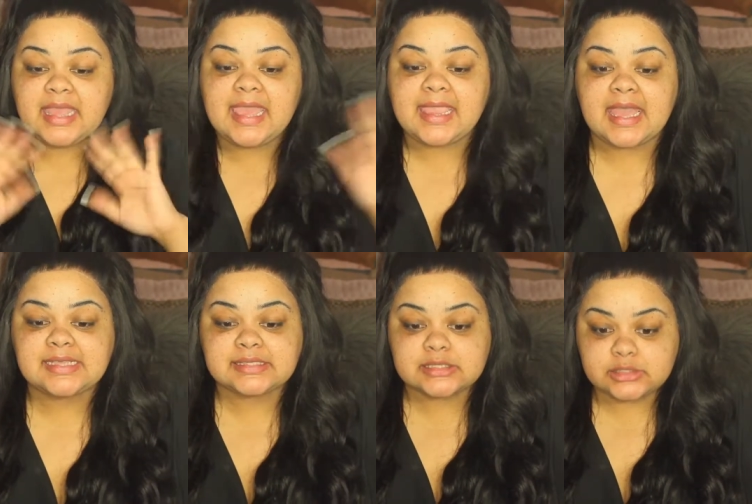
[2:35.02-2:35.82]
Hey
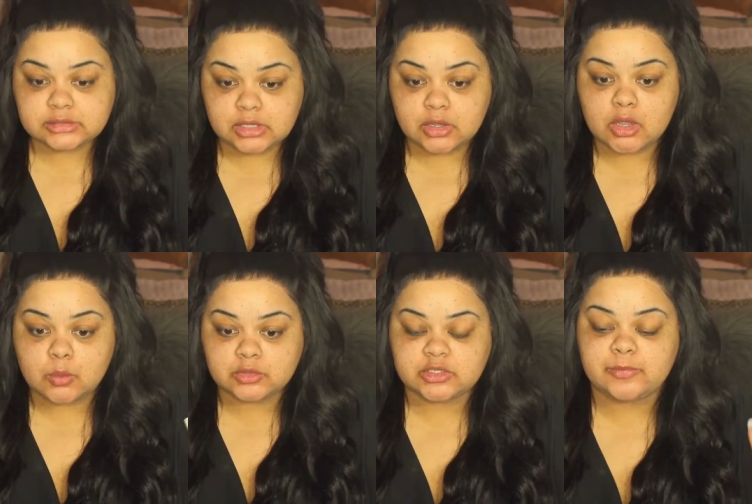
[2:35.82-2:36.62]
guys,
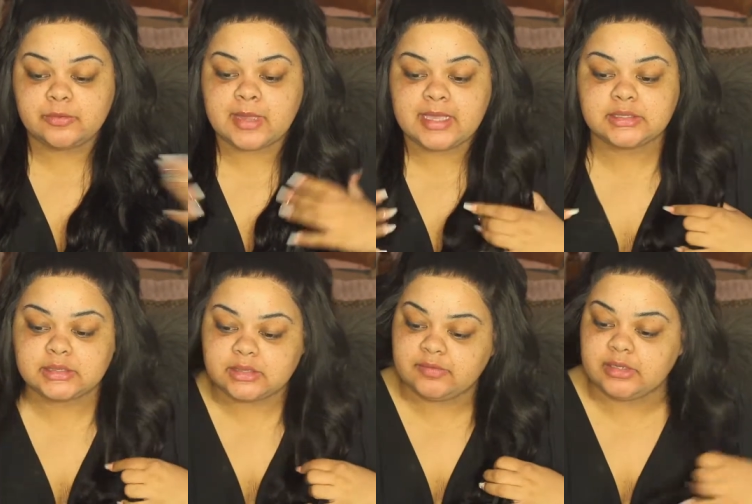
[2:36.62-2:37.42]
so we're jumping right
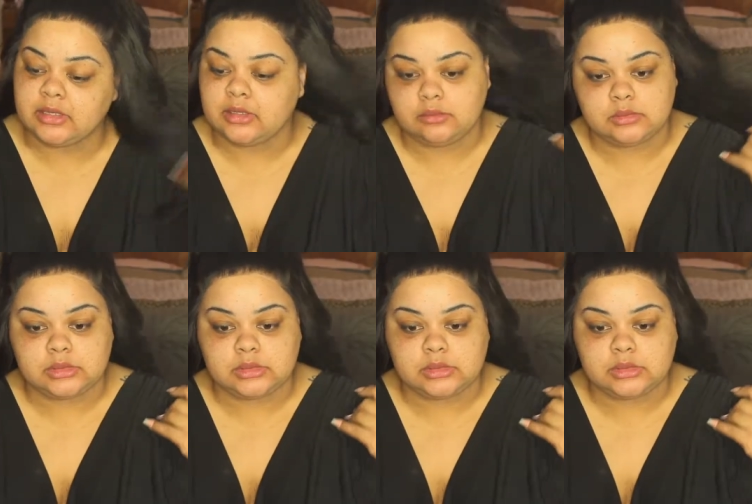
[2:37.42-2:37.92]
into the video.